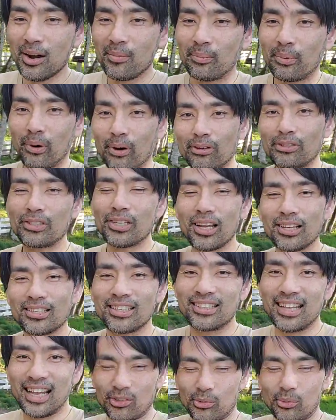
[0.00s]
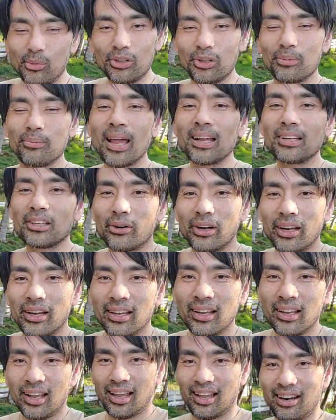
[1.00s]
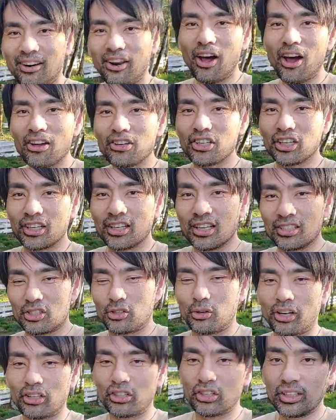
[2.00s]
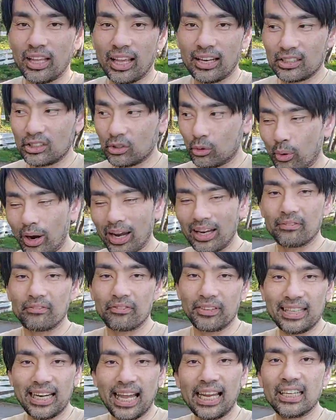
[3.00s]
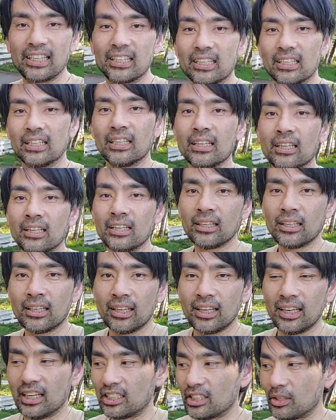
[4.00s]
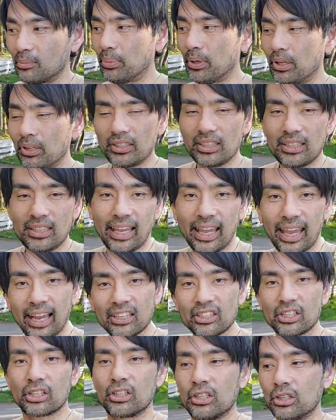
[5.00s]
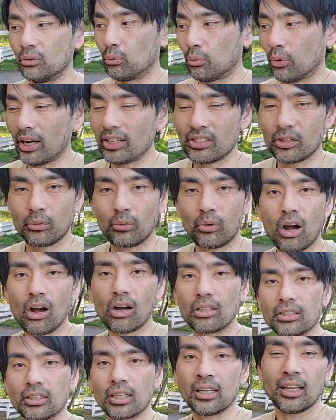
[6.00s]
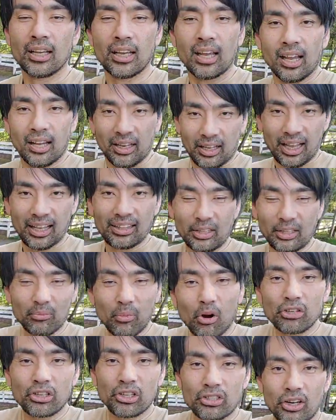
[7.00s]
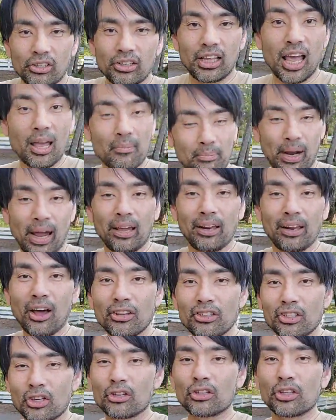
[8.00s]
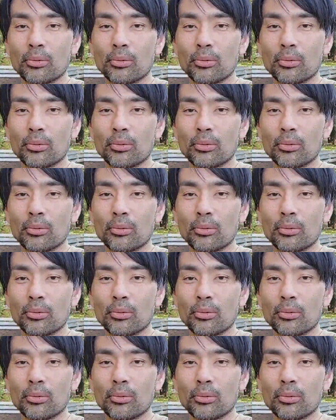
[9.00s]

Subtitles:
processing that's rudimentary, a logic structure that is quite finite in its ability to execute rights and wrongs. And the emotions are that biological